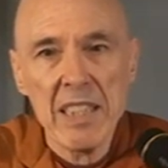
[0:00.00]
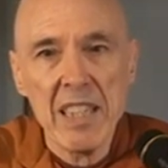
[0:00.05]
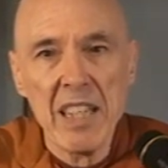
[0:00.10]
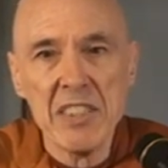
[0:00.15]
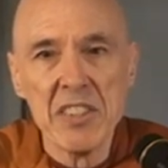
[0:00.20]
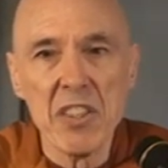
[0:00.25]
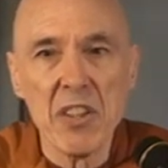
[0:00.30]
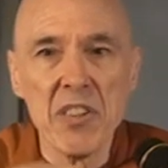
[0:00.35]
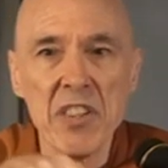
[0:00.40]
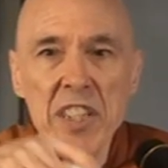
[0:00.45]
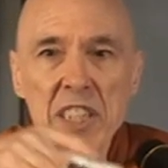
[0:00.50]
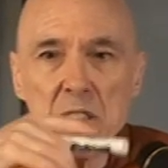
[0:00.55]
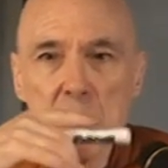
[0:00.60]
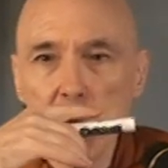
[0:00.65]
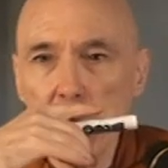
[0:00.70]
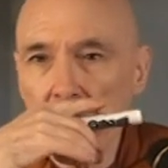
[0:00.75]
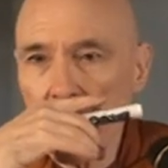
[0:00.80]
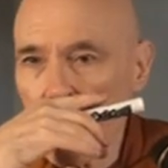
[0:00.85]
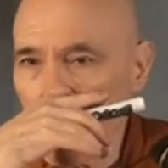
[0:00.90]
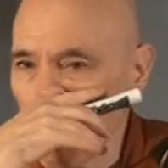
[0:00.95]
And so this
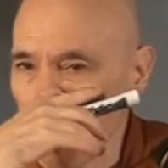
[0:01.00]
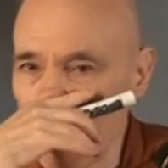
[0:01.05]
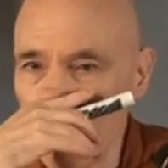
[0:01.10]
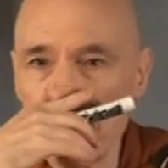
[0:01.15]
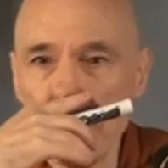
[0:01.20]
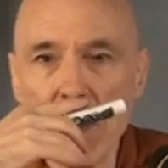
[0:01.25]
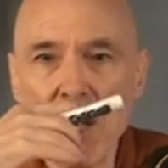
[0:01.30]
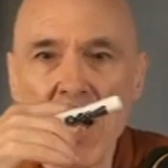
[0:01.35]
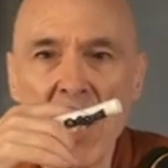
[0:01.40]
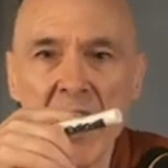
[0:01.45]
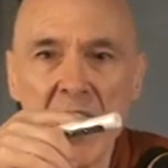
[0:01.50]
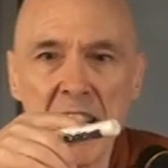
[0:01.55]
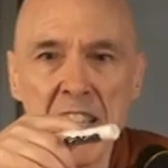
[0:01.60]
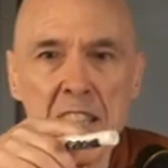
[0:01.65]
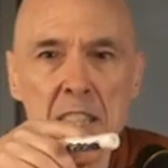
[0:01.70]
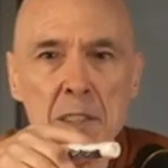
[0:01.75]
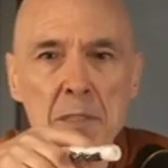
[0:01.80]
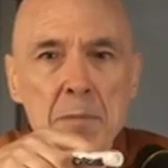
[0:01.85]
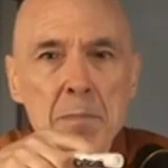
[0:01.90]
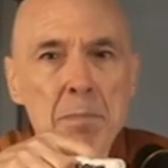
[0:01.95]
will
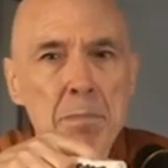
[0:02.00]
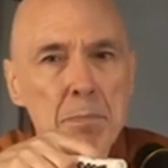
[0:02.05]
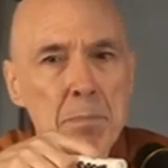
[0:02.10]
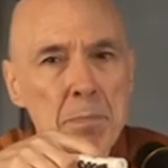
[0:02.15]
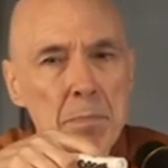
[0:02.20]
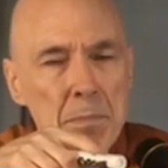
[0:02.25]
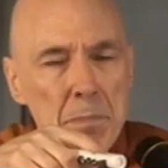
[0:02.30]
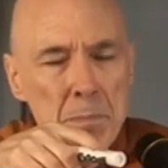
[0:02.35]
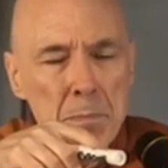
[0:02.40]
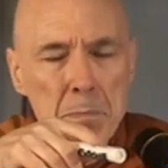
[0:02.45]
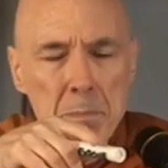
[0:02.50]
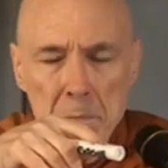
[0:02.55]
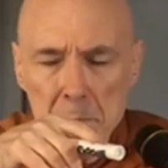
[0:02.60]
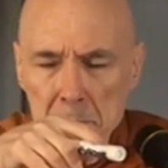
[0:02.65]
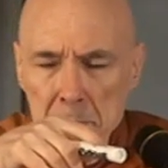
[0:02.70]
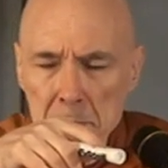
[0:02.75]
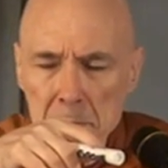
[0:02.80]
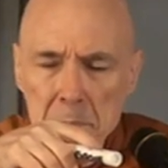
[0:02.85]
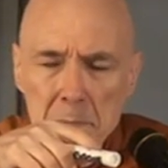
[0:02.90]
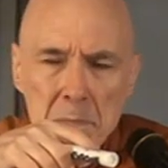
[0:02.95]
apply,
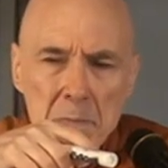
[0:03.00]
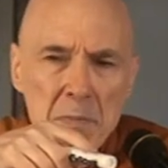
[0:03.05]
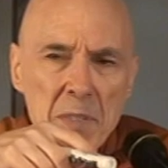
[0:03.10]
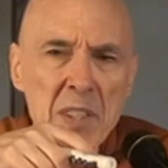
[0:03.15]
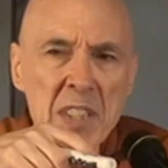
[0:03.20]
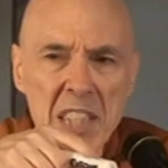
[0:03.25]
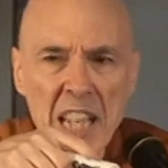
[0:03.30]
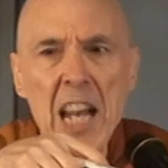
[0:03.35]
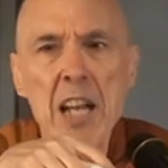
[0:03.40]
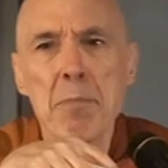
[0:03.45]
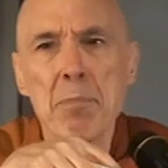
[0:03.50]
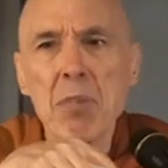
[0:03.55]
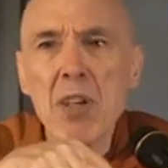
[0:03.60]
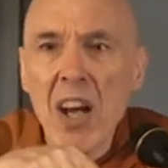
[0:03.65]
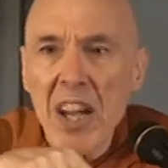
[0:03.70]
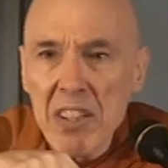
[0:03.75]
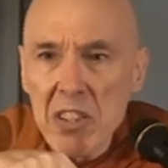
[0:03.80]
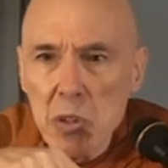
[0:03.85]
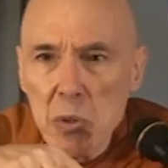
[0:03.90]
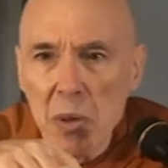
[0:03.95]
it can
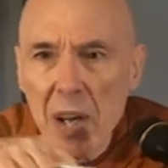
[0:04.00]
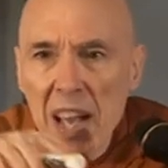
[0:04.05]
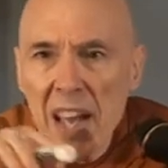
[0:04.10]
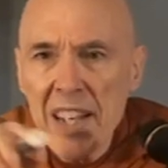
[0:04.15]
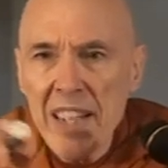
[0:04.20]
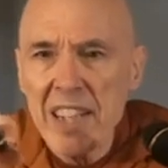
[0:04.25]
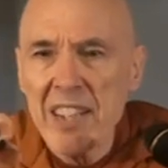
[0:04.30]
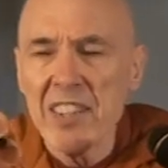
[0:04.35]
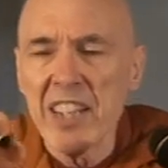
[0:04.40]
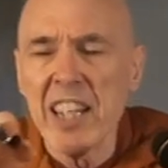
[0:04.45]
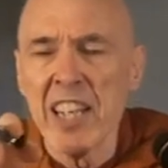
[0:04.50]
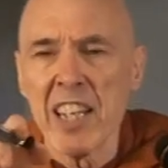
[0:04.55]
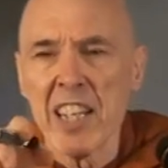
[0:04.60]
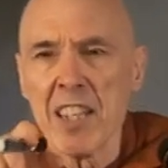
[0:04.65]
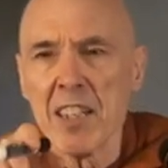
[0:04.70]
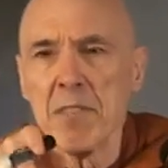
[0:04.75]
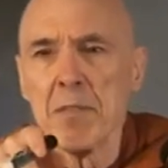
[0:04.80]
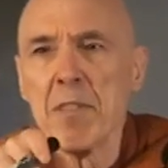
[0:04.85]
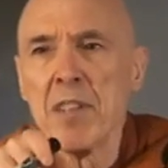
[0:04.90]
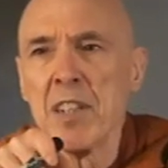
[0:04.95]
apply to anything,
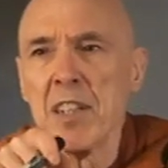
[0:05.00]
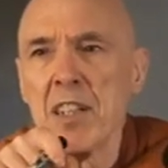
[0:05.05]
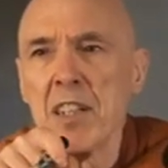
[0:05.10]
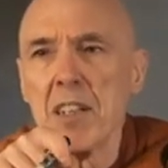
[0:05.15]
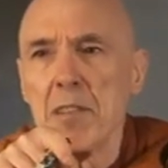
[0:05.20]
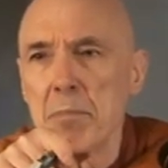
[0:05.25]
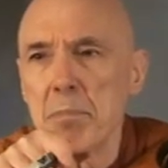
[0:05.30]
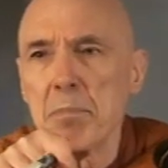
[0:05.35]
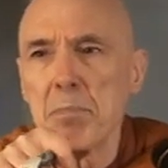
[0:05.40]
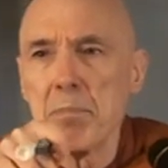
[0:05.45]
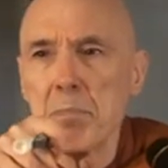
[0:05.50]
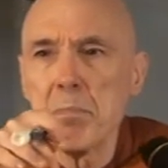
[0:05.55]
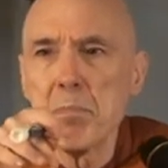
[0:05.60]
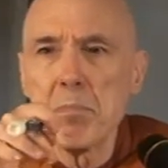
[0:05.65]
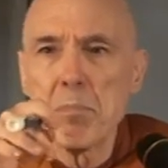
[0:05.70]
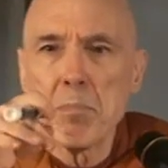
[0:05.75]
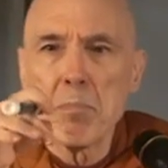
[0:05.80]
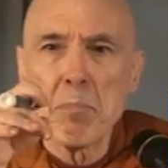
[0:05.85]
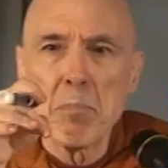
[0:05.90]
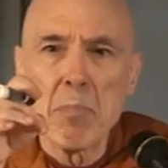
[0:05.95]

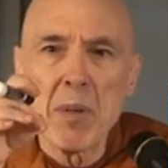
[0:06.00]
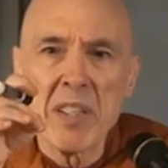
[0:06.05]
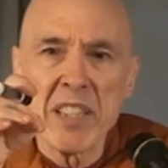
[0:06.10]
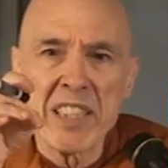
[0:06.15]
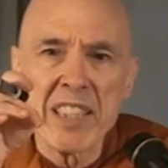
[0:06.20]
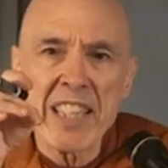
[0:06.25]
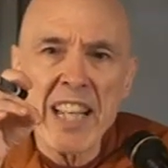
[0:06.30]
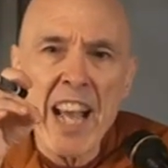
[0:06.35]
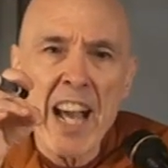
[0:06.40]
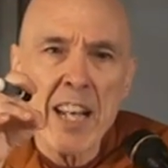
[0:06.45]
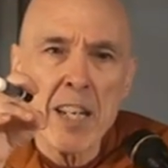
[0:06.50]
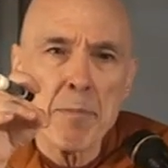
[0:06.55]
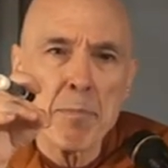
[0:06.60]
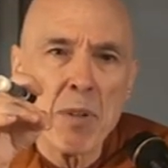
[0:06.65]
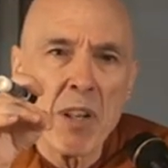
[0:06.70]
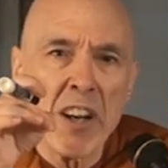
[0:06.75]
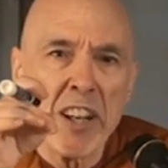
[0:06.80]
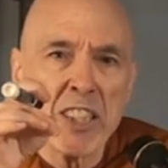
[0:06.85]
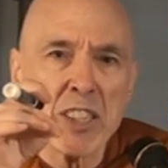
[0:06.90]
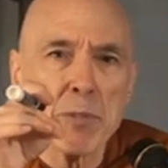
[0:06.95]
but it can
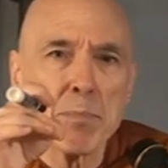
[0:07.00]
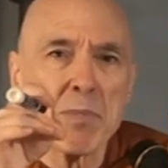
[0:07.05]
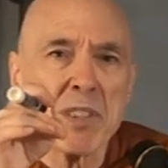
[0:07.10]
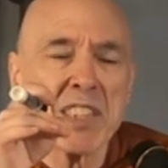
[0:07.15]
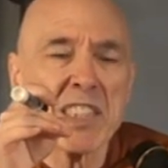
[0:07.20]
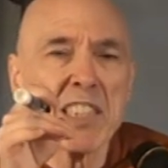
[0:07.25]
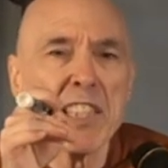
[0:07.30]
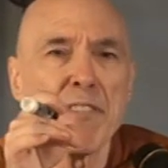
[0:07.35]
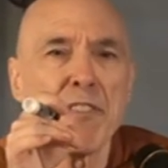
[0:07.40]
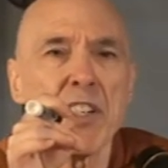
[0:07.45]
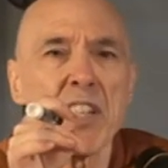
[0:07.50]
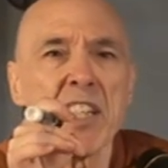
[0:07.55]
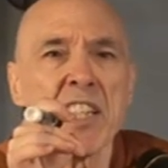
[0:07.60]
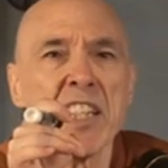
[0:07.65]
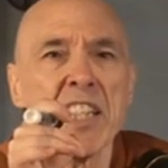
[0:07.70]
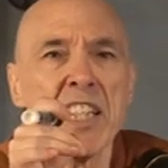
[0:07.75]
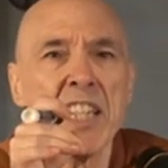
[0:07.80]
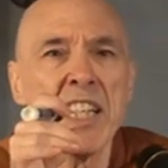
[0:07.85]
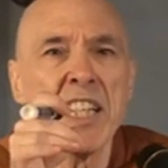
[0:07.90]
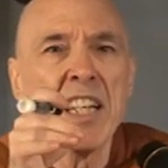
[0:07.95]
apply
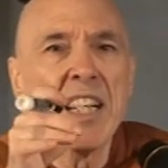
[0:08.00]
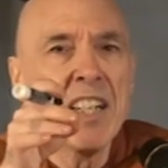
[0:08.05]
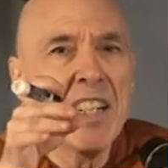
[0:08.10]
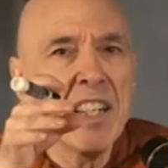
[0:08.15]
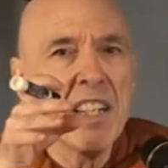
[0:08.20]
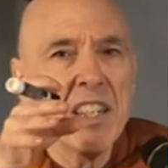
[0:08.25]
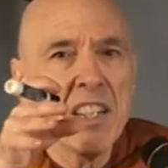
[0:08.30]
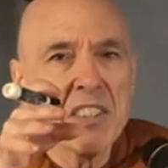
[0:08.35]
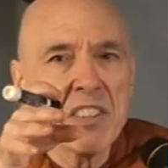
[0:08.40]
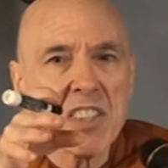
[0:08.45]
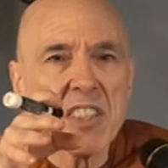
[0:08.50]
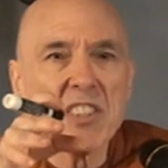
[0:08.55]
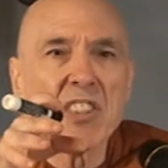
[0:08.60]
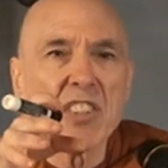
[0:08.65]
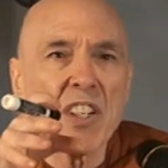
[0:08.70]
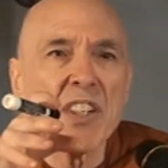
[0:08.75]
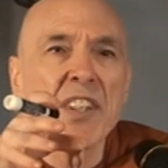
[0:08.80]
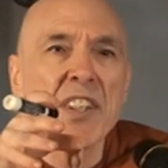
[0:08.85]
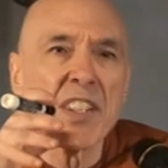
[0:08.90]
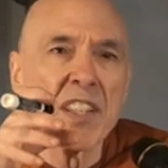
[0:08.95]
specifically to
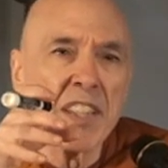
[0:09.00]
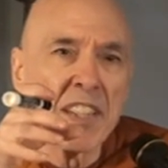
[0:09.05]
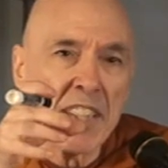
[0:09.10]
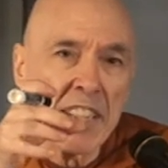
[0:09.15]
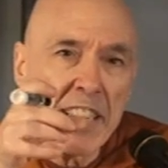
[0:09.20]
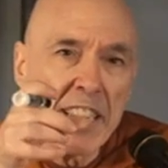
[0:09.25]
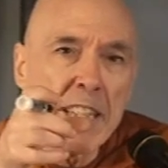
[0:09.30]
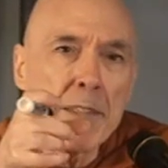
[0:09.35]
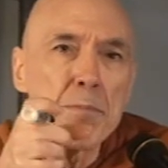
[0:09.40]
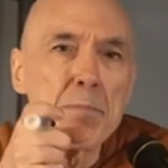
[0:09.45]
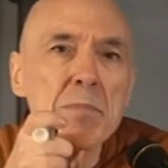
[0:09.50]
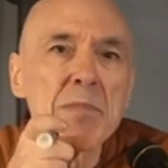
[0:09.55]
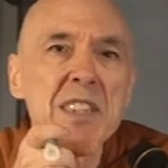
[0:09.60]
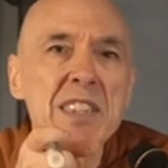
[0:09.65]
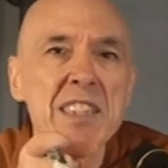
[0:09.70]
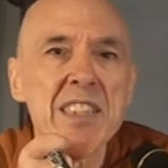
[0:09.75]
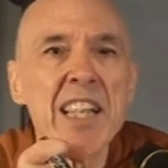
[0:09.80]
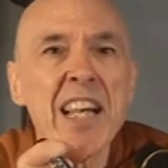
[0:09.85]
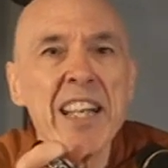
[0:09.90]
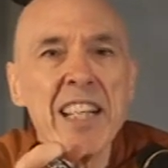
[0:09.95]
certain deep
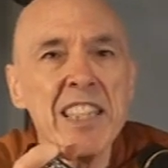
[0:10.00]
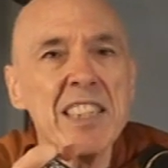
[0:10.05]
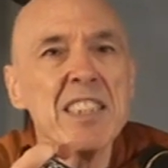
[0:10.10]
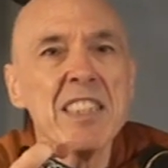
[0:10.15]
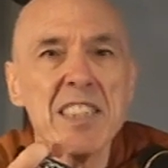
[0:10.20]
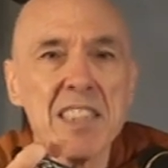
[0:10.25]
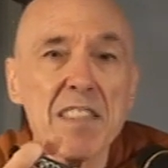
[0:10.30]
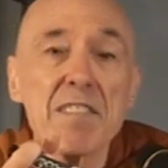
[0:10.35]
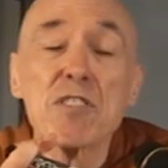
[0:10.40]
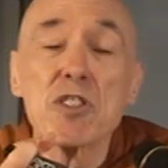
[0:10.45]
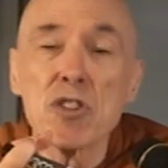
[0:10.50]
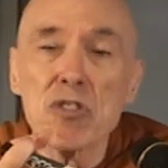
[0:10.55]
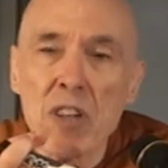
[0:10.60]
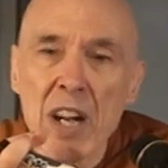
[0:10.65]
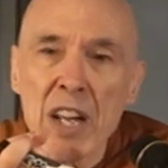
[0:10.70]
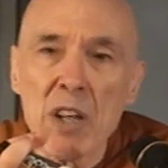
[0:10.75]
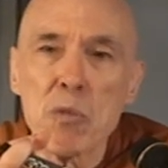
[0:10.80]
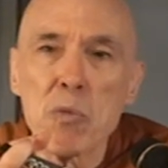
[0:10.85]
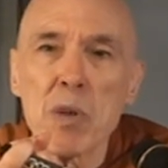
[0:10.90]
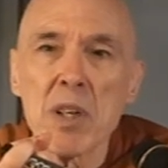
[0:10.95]
states of
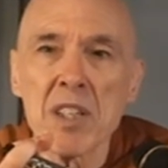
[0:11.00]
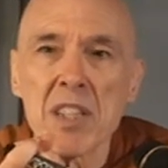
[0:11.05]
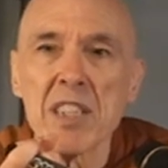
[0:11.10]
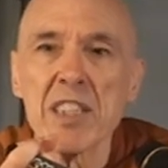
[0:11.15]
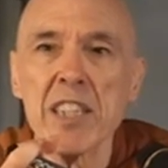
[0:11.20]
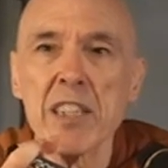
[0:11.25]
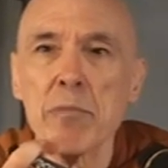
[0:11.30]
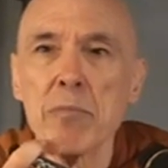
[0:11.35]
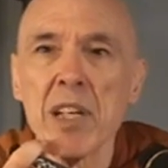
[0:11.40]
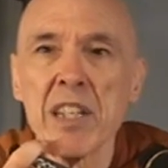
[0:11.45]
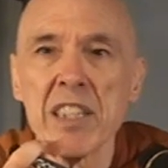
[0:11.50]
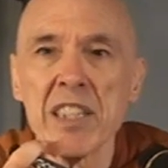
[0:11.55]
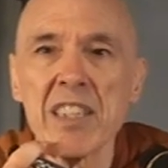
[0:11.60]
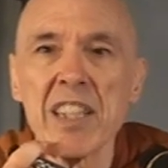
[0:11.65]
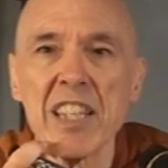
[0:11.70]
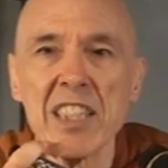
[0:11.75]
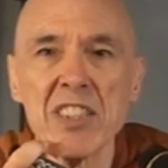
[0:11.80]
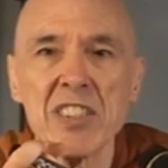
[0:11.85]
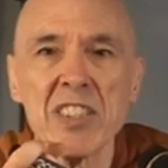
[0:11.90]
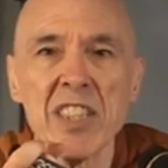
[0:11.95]
tranquility
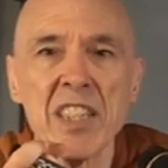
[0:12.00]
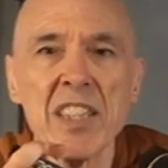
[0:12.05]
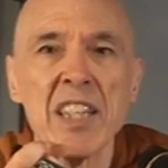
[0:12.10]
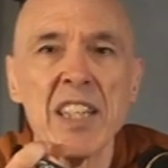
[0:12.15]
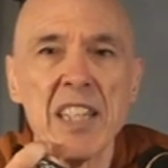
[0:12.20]
meditation,